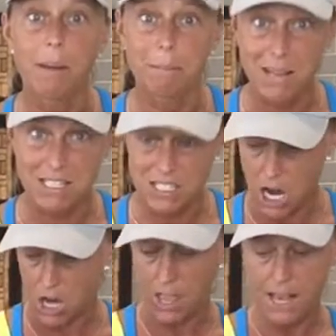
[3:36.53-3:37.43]
minced
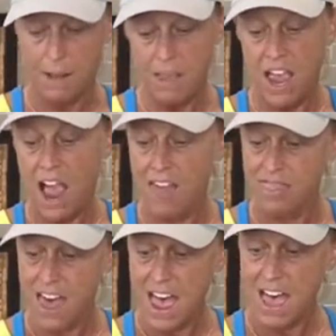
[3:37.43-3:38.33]
garlic.
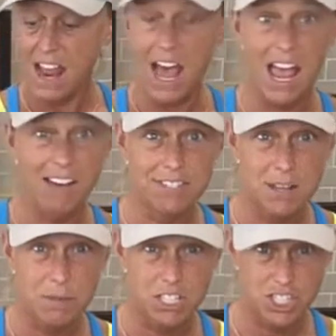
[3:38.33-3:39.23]
And then I have
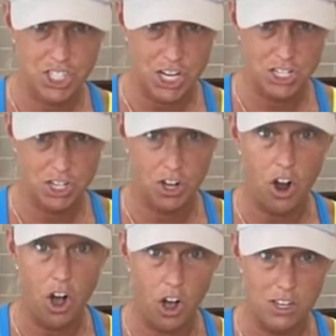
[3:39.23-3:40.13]
some
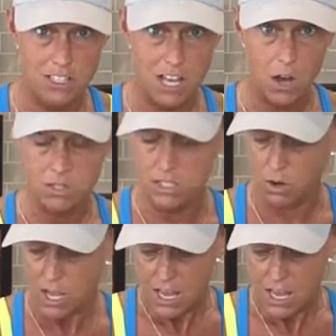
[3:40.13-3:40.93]
ginger also. So